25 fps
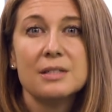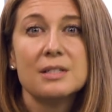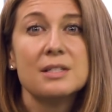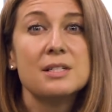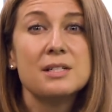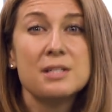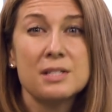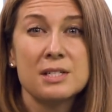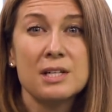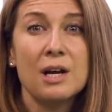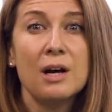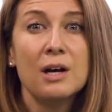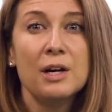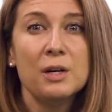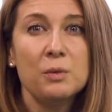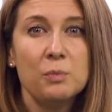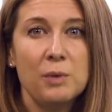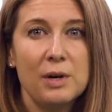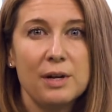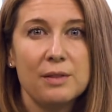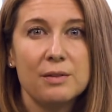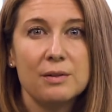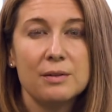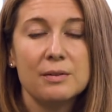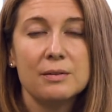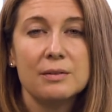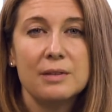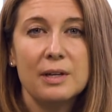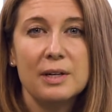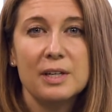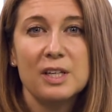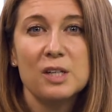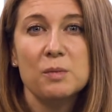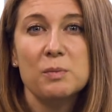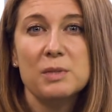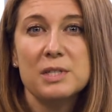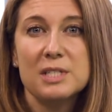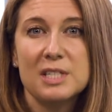to decide whether they
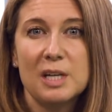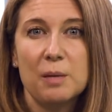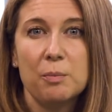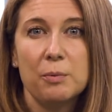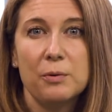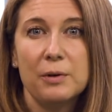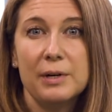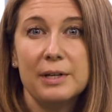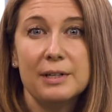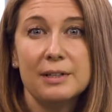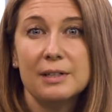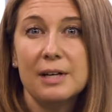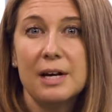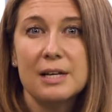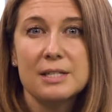can be separated